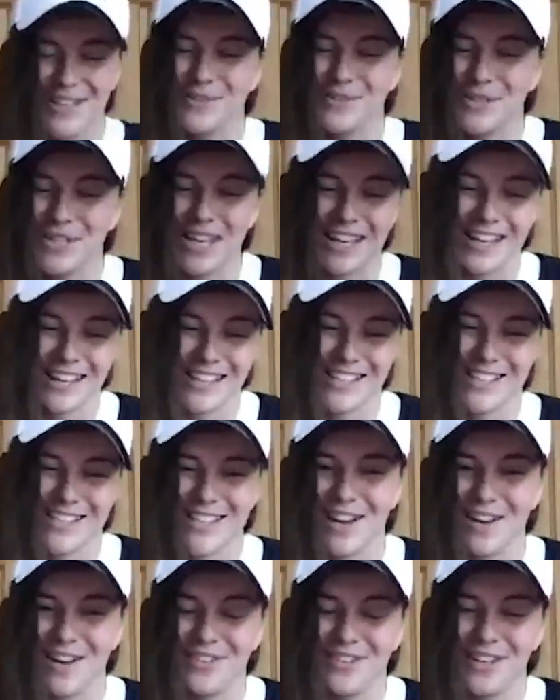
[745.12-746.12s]
ridiculous
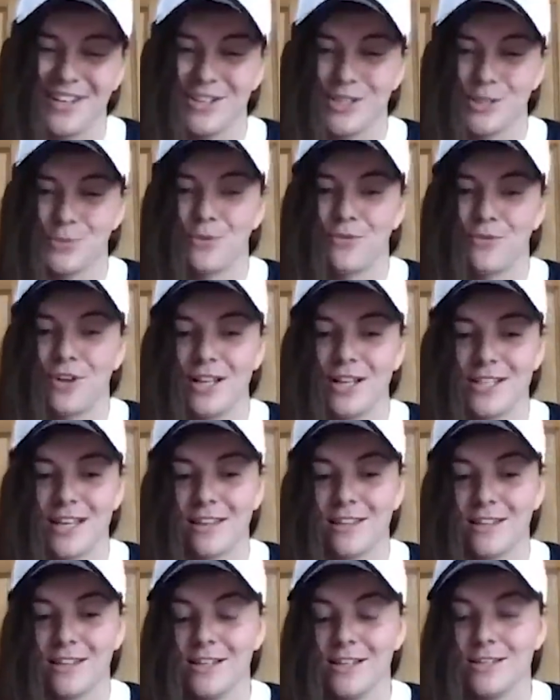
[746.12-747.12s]
stuff, and it just provides
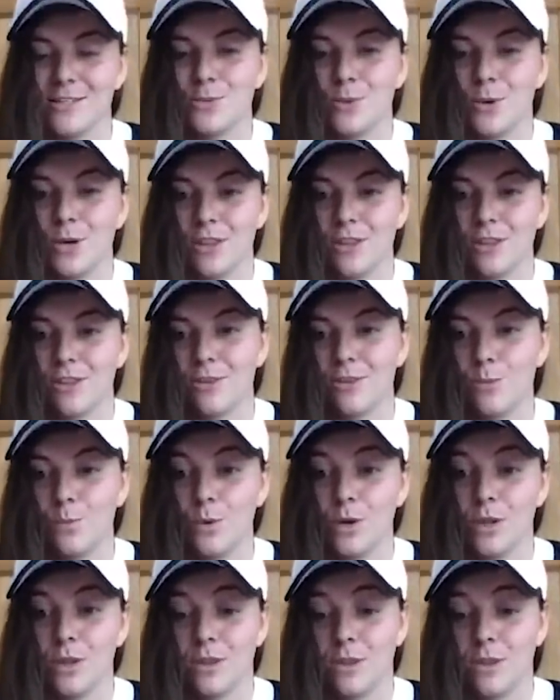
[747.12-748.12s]
athletes
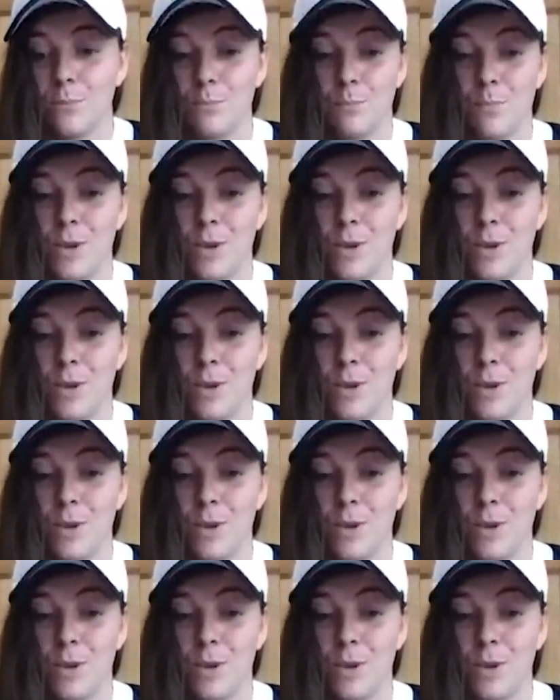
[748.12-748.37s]
with the